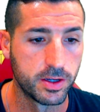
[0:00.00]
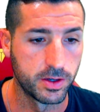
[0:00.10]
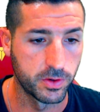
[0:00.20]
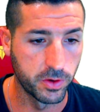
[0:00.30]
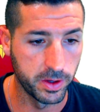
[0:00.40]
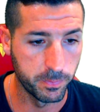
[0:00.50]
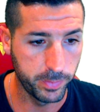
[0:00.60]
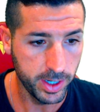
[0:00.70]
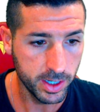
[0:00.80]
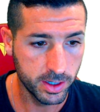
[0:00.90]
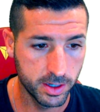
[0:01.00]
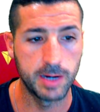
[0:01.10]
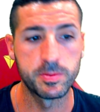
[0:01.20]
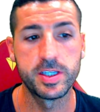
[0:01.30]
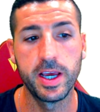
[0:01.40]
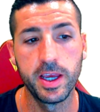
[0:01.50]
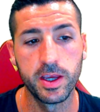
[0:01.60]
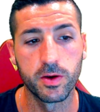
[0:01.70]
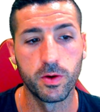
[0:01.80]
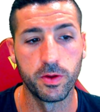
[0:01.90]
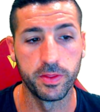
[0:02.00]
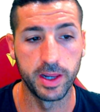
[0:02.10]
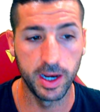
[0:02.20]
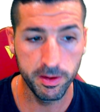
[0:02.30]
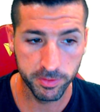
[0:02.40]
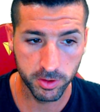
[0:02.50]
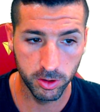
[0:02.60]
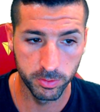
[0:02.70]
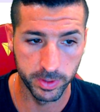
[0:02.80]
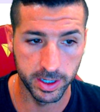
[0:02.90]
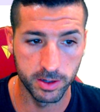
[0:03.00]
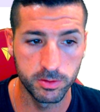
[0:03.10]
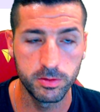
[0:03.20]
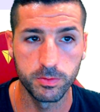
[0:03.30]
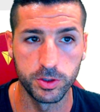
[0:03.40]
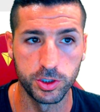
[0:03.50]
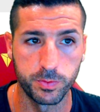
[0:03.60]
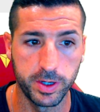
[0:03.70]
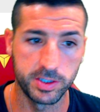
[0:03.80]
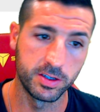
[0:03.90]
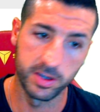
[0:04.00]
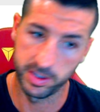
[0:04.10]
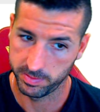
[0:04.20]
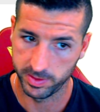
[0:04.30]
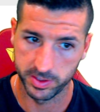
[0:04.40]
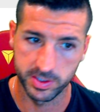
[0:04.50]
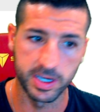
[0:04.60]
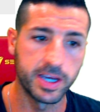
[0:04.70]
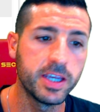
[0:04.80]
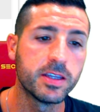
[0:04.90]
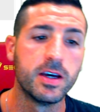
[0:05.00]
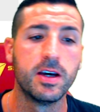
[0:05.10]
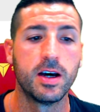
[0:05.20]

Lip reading: Going back, I'm saying on the left column now, which is basically this side,